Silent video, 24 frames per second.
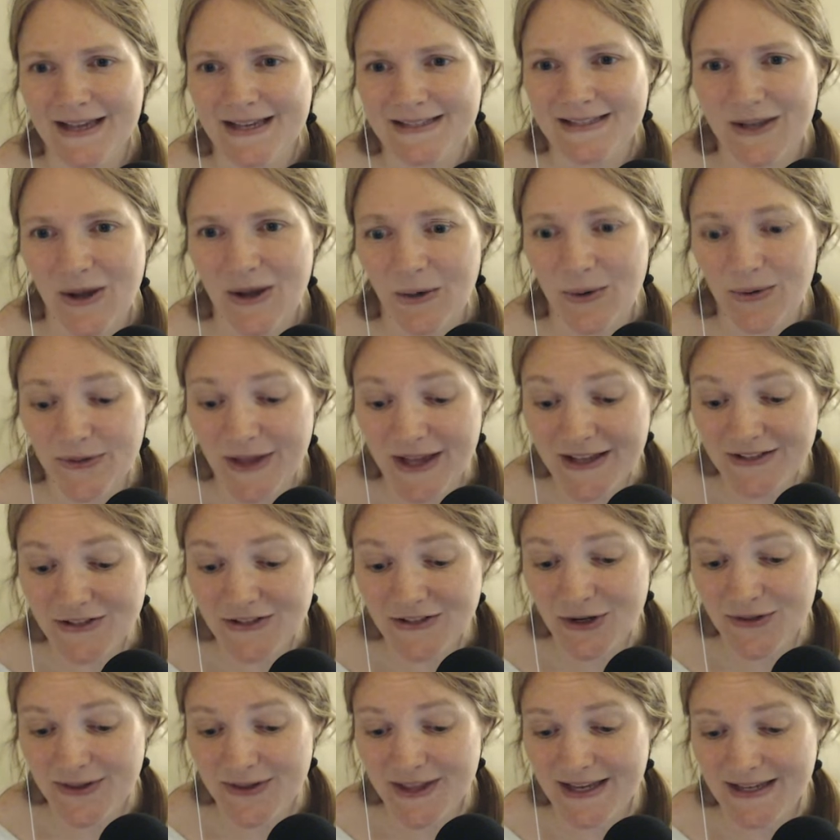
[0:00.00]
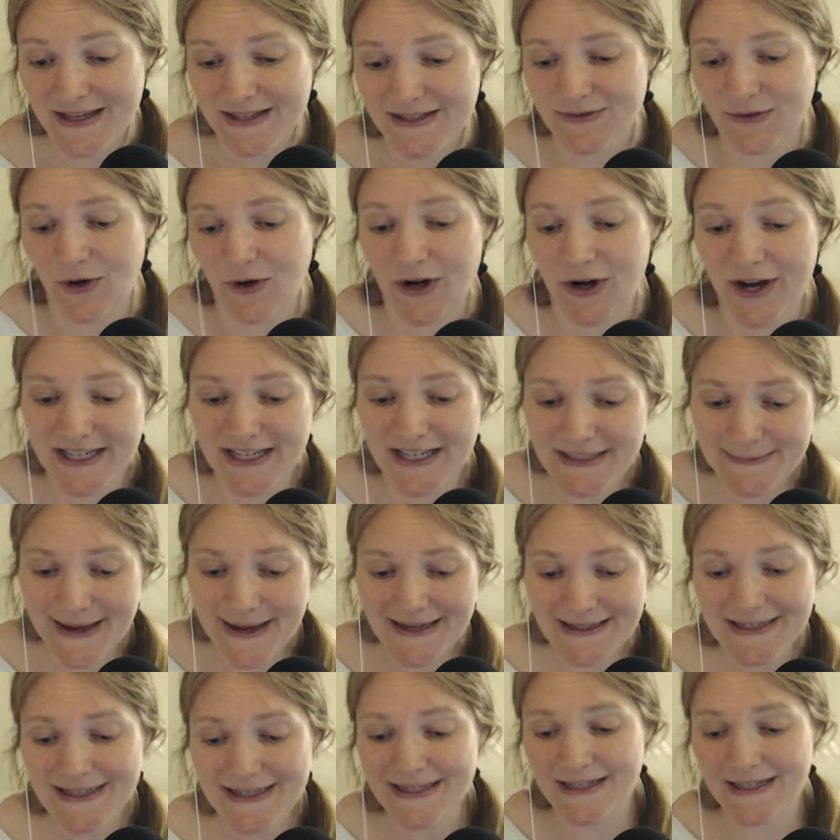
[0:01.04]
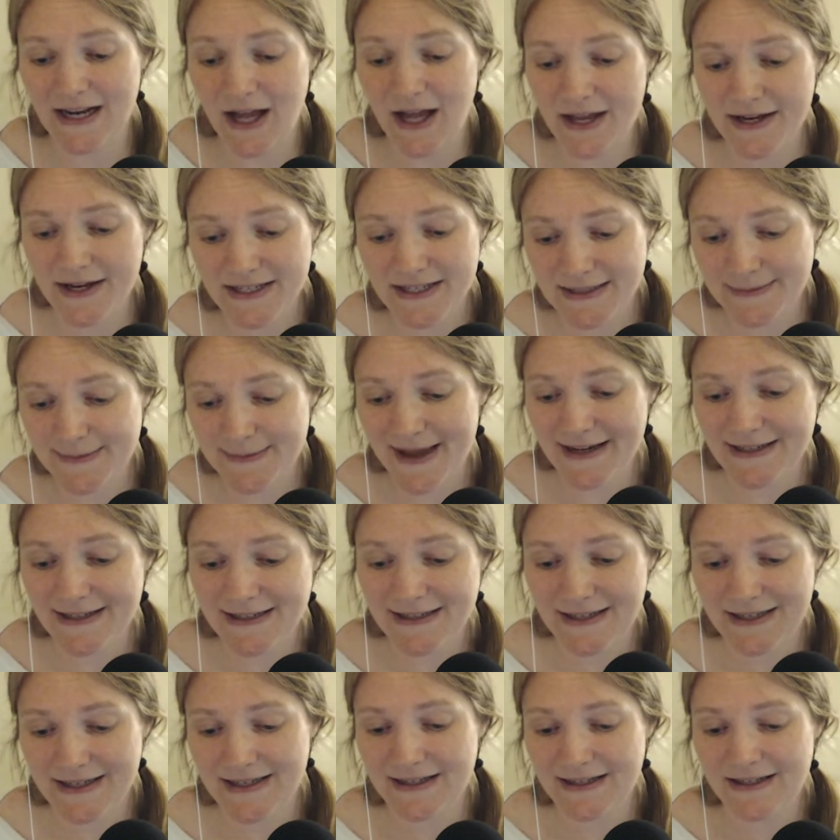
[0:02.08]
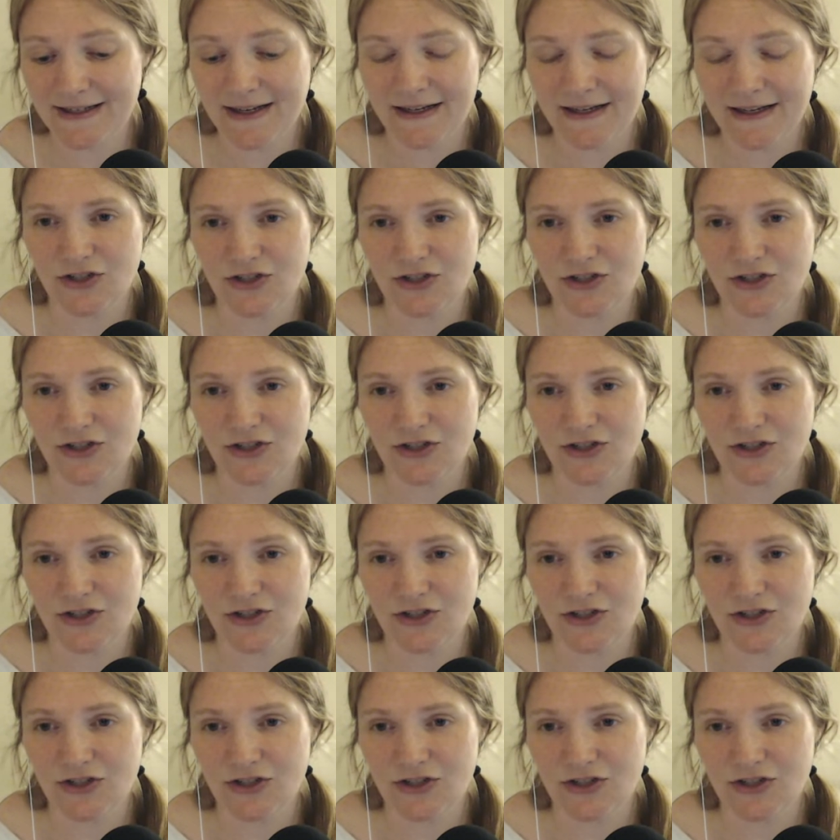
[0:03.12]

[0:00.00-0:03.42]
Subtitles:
So that's our things for expected and unexpected.